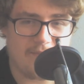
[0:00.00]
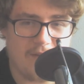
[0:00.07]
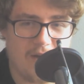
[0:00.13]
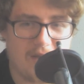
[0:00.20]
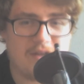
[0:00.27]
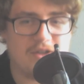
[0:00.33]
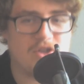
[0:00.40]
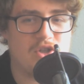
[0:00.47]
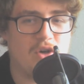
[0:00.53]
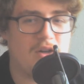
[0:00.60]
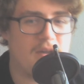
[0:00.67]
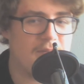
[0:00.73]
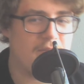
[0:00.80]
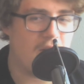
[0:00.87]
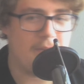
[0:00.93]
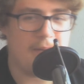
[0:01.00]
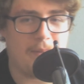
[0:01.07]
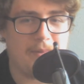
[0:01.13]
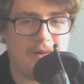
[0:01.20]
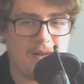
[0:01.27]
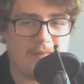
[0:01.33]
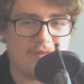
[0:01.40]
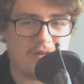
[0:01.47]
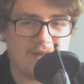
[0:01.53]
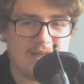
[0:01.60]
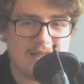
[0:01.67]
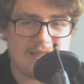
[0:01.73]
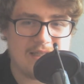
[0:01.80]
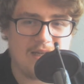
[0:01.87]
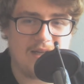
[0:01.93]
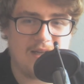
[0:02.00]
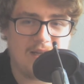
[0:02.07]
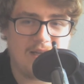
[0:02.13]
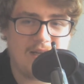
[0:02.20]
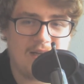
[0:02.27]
I can talk, I'm not a puppet like Brock Lesnar.